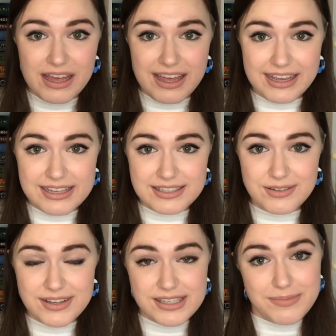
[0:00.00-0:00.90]
I guess
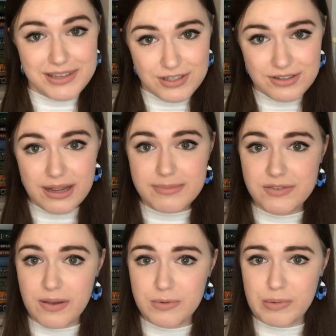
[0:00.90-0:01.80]
soon it's gonna be two times
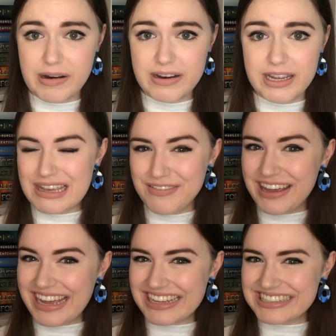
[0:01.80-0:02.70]
February if
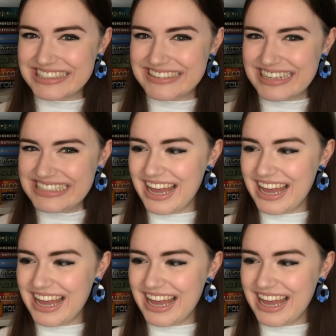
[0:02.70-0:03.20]
I get to it.